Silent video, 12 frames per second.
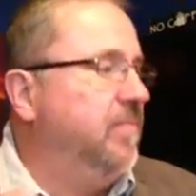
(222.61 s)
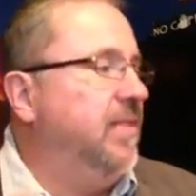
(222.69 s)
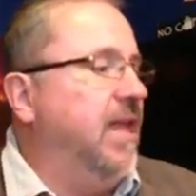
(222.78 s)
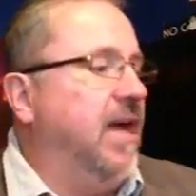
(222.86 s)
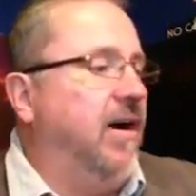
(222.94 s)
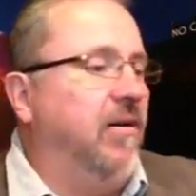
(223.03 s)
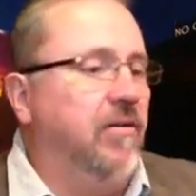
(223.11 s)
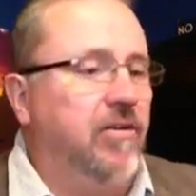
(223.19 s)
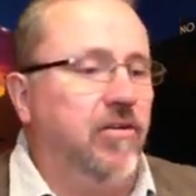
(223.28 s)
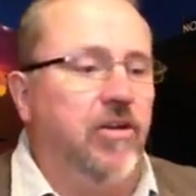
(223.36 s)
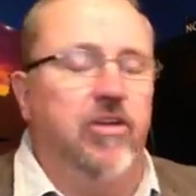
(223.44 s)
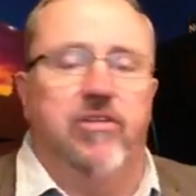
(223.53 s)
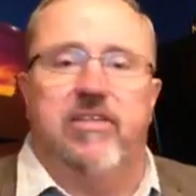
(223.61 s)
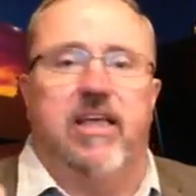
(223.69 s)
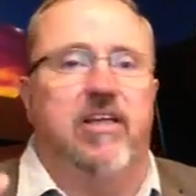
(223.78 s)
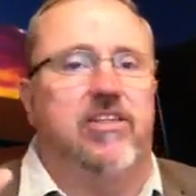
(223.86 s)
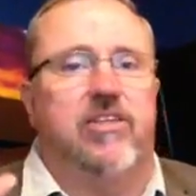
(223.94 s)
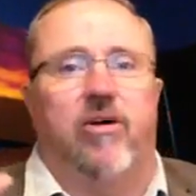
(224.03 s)
Now, you
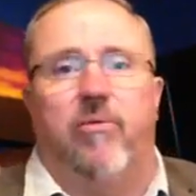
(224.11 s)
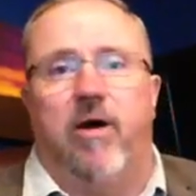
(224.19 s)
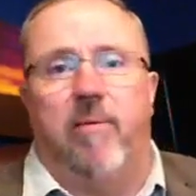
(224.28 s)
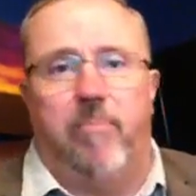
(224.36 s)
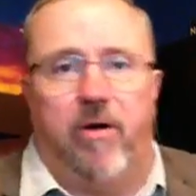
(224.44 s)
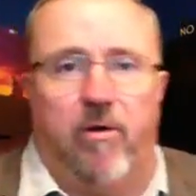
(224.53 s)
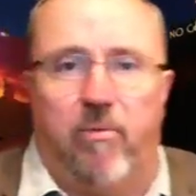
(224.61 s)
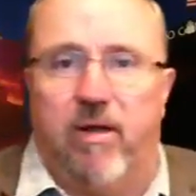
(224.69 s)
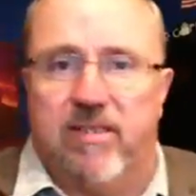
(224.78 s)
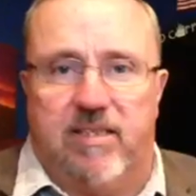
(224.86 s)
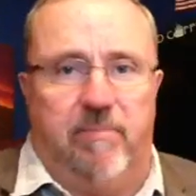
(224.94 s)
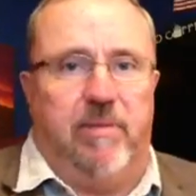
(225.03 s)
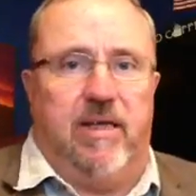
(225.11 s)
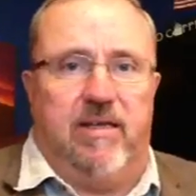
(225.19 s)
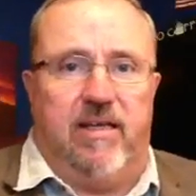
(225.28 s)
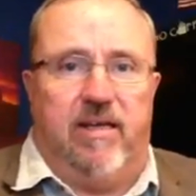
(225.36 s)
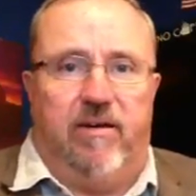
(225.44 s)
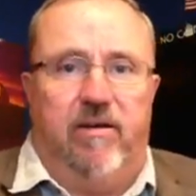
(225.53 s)
say, so what, Paul? What's the big
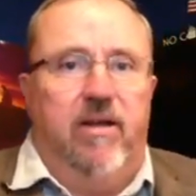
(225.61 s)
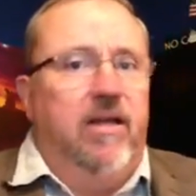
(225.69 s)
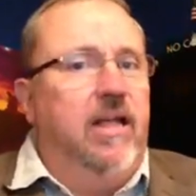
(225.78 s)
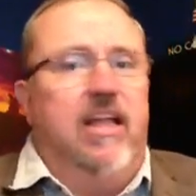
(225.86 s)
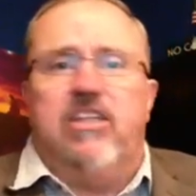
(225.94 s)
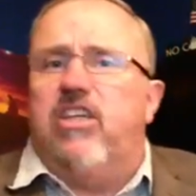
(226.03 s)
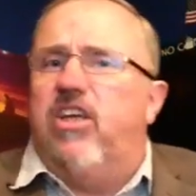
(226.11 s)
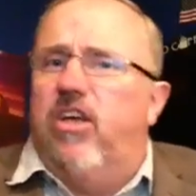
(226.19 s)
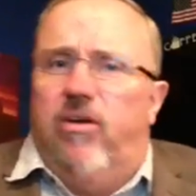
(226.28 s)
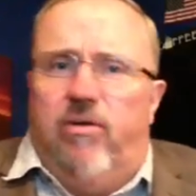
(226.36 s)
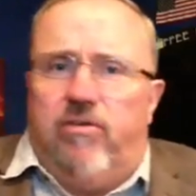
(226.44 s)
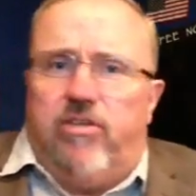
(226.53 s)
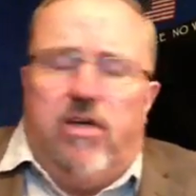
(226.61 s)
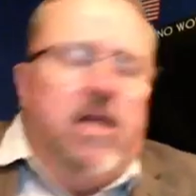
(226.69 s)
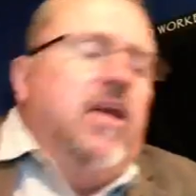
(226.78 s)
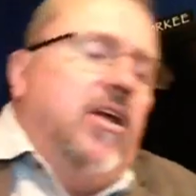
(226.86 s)
deal? It's huge.